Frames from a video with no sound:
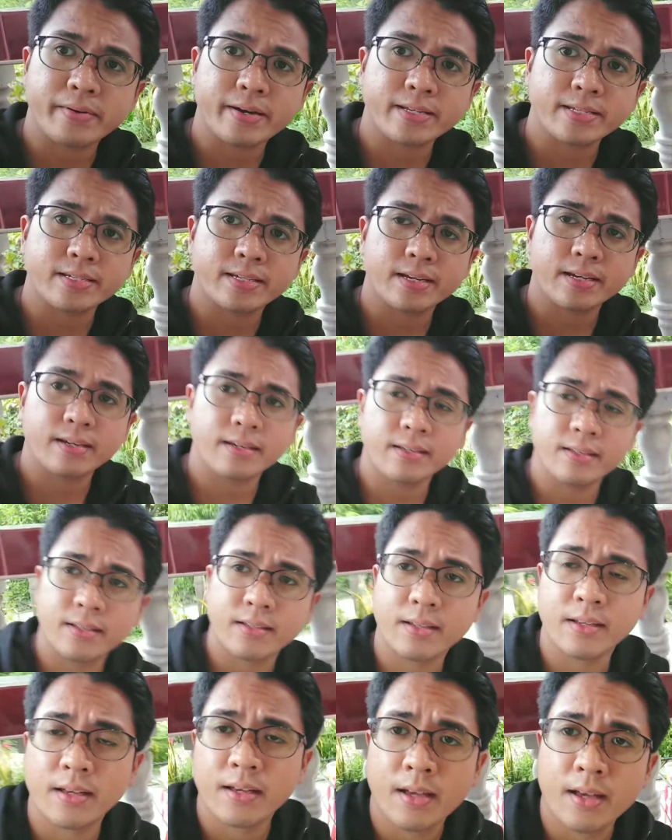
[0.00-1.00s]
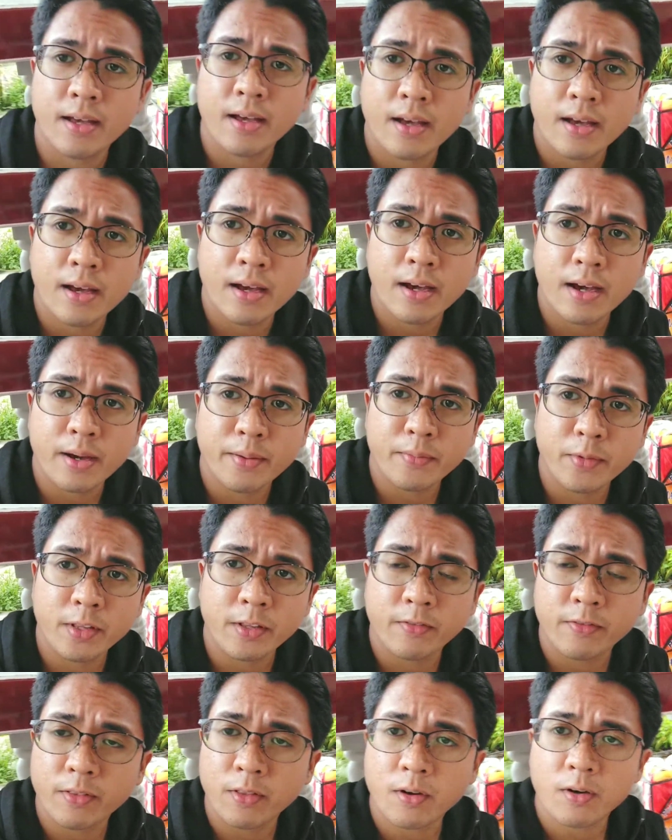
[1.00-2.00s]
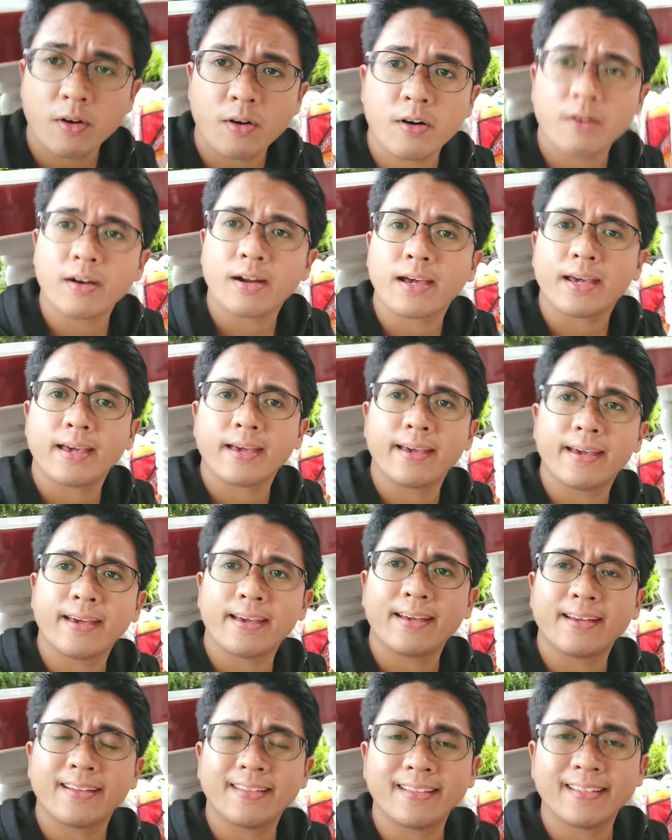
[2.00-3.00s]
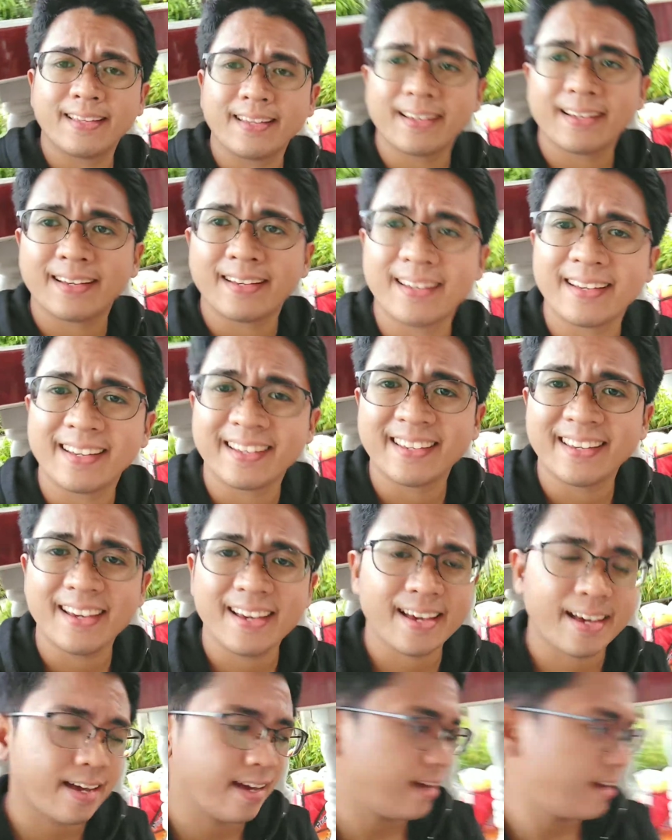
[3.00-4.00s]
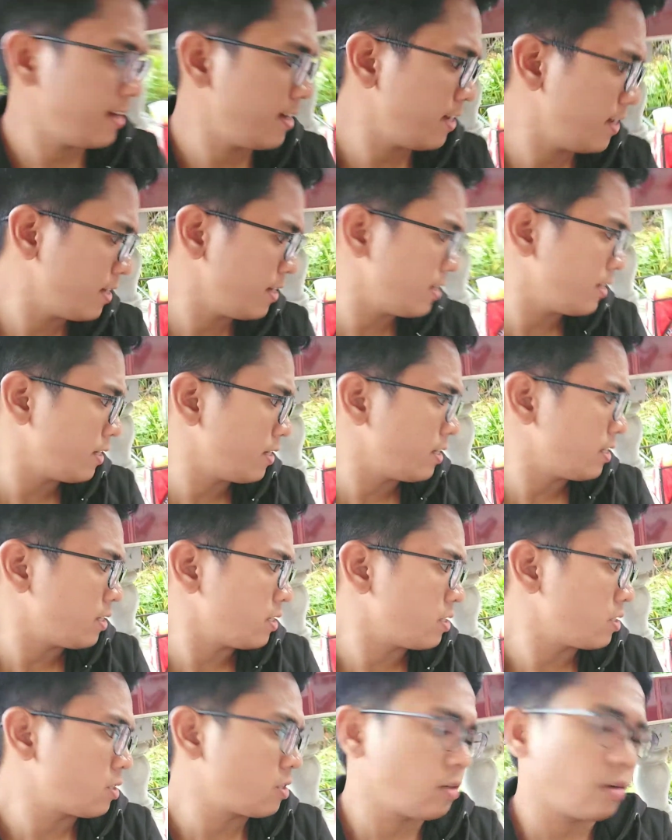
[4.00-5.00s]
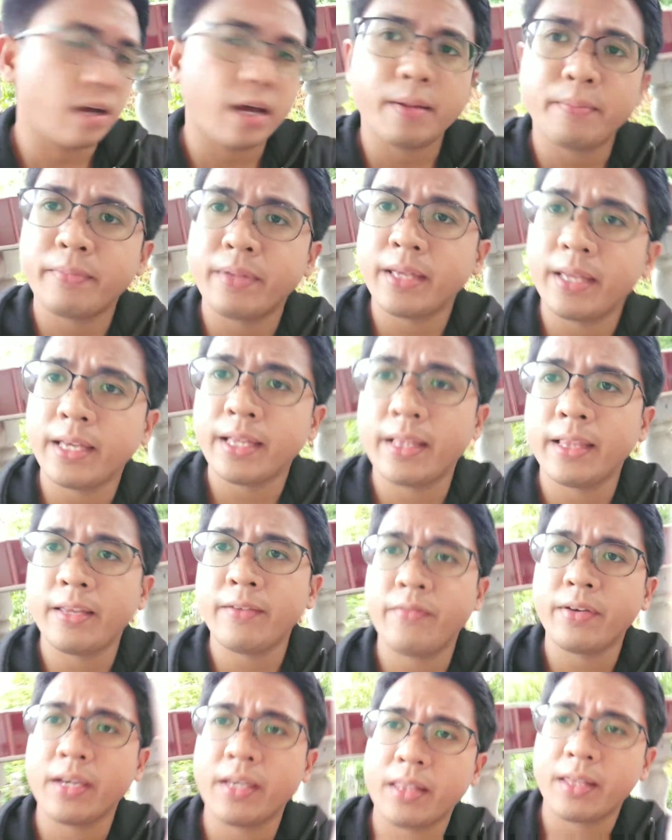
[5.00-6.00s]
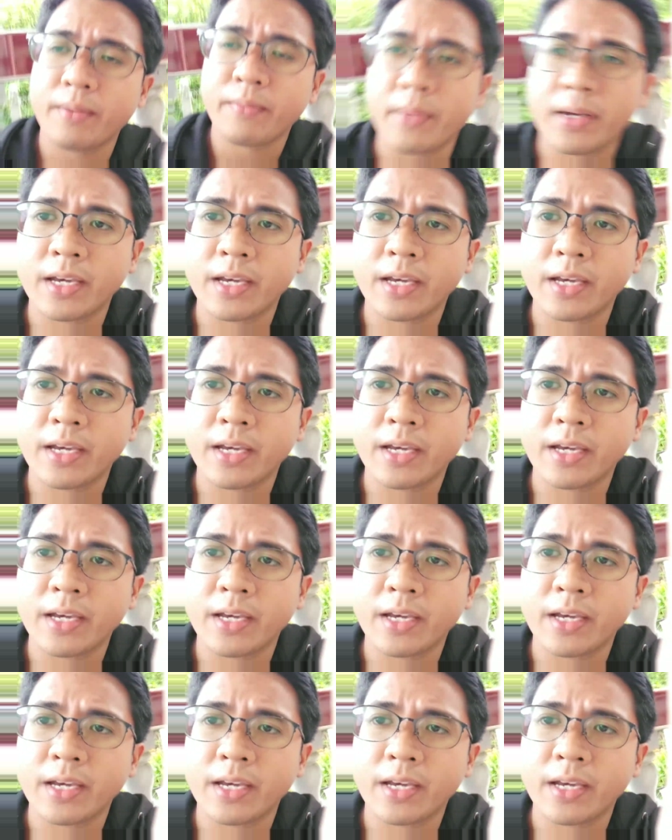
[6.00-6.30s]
my side. I'm on the floor, and yeah. So I'll be leaving them